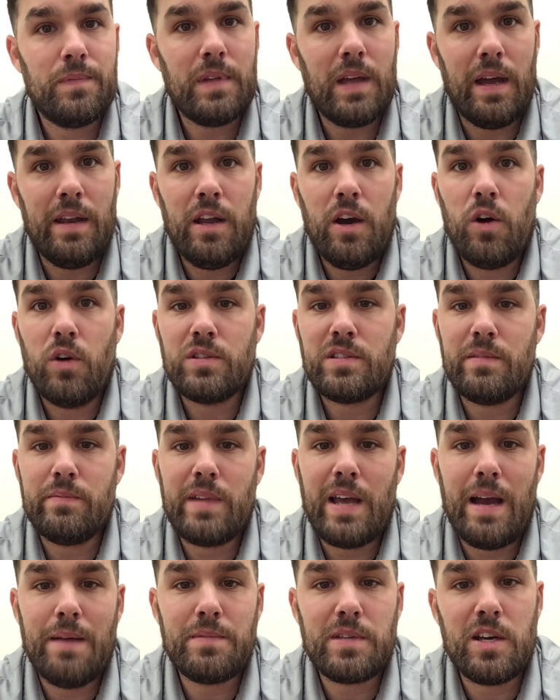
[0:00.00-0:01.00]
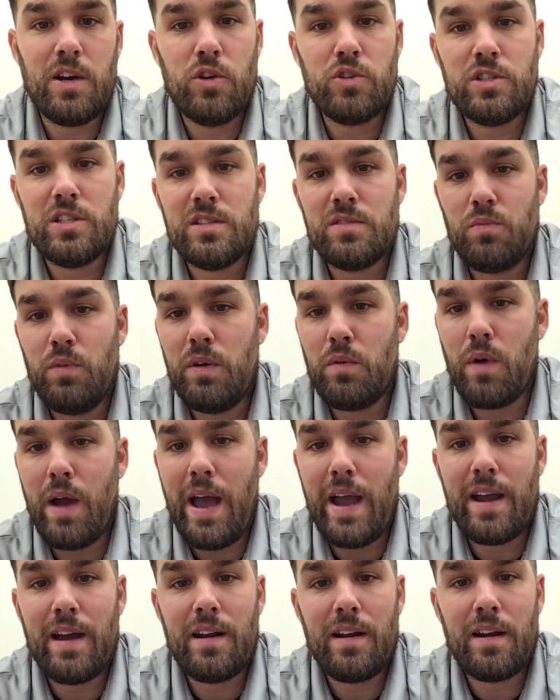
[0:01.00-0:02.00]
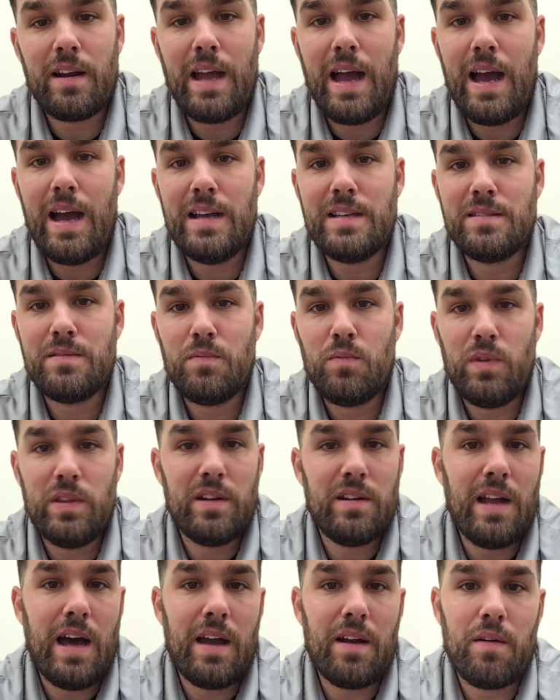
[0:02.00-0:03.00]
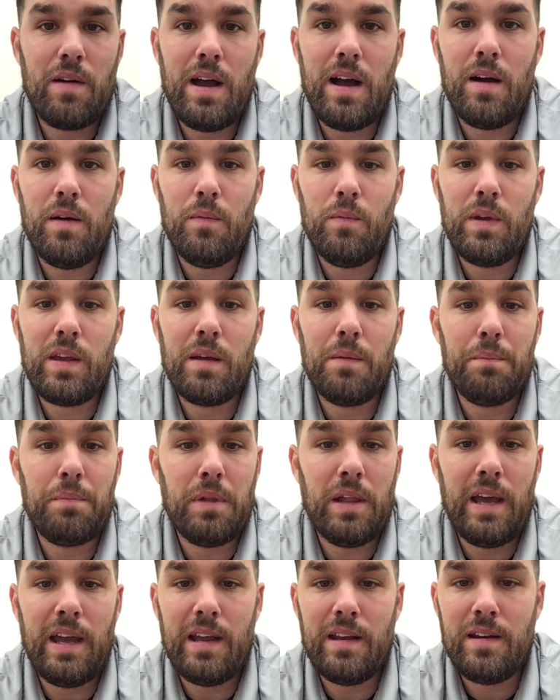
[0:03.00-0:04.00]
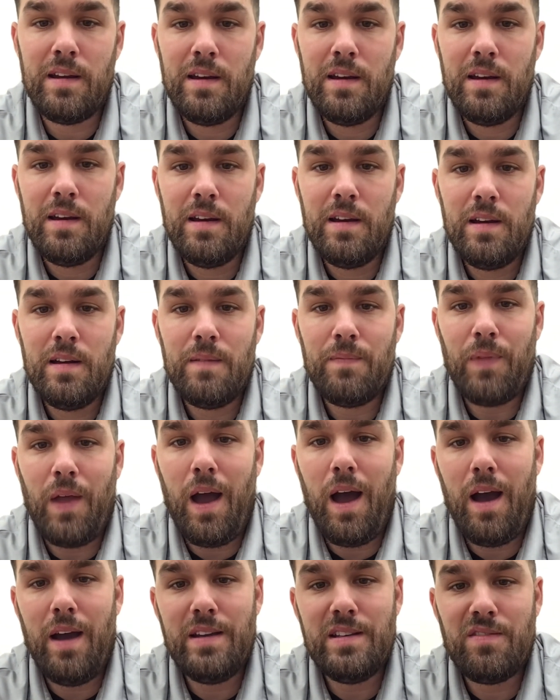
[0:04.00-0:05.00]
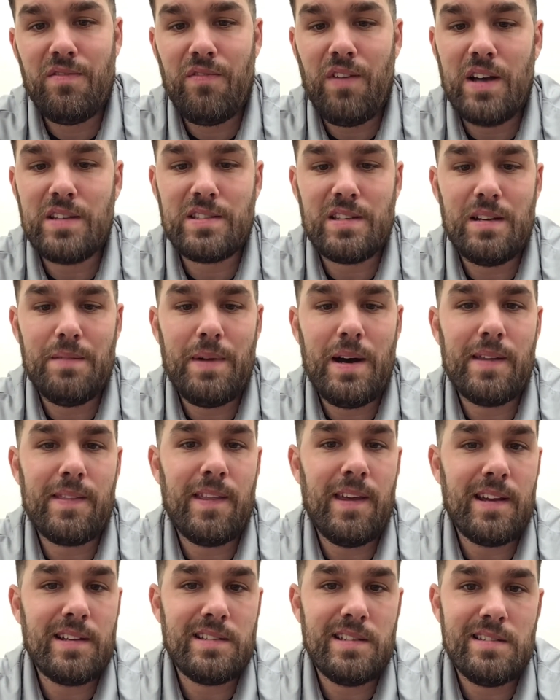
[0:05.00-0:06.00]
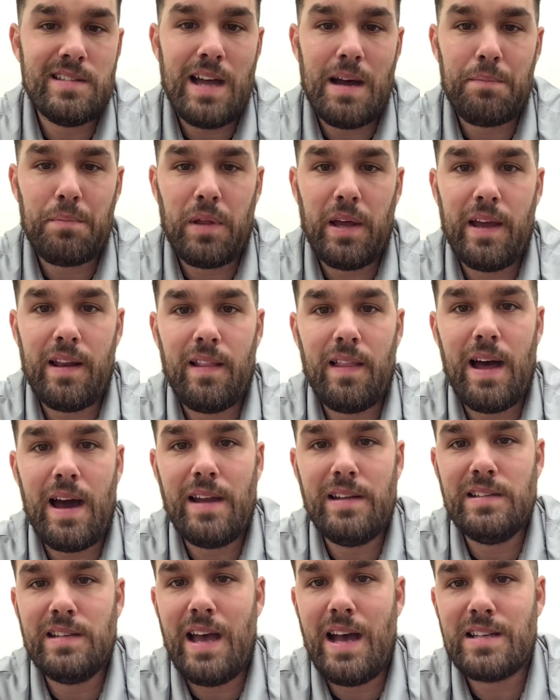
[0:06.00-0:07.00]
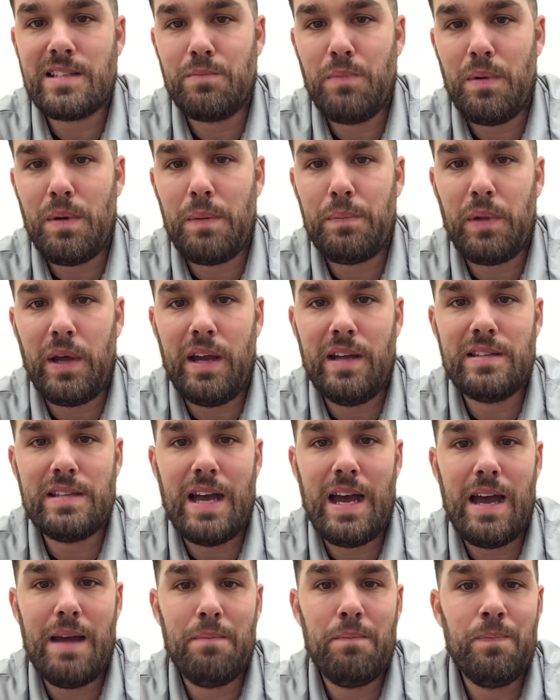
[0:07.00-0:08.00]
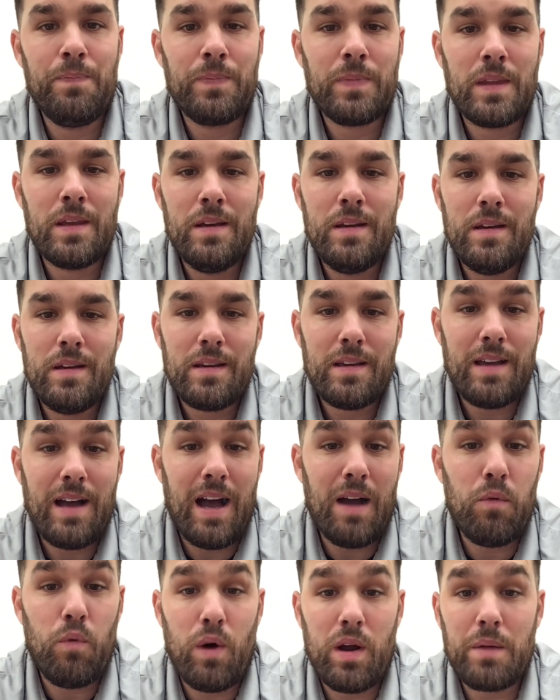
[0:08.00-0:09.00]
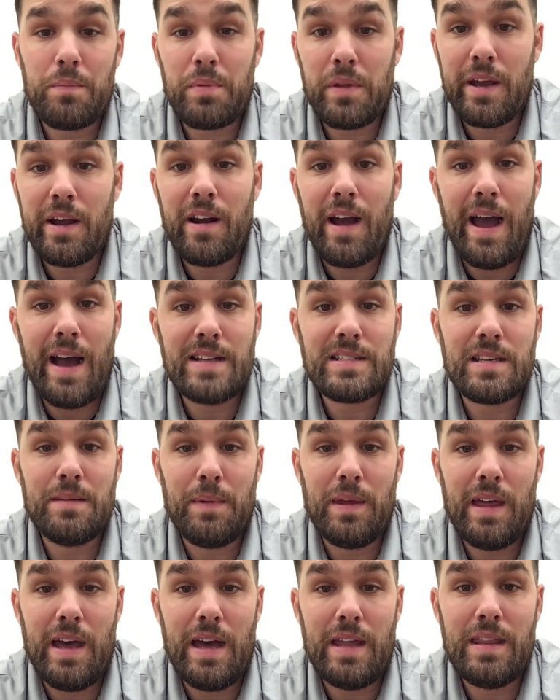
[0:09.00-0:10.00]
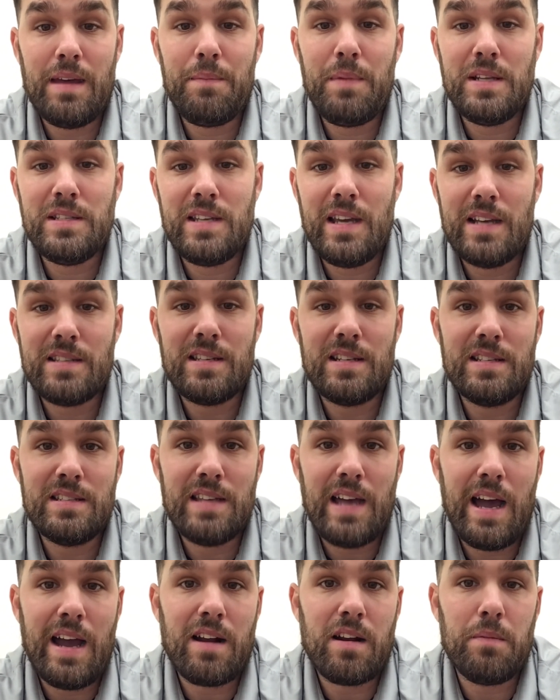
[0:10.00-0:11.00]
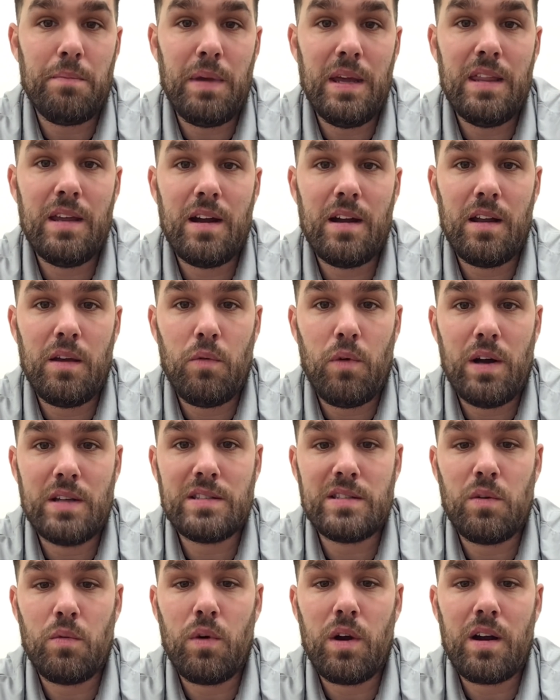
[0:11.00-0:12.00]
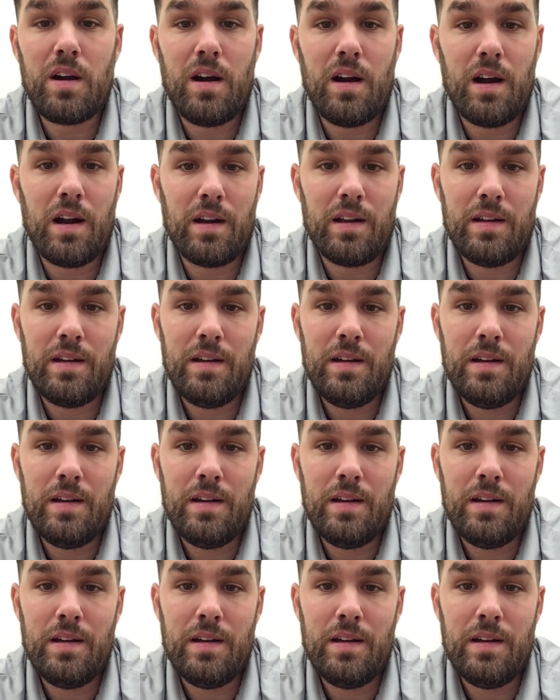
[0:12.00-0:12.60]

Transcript: I know sometimes coaches, we rag on our guys when they're not around. We complain. He's fussing about things. He's not playing a lot. He's asking me about playing time. I want a player asking me that. That means he has a desire to be there and he wants to work hard.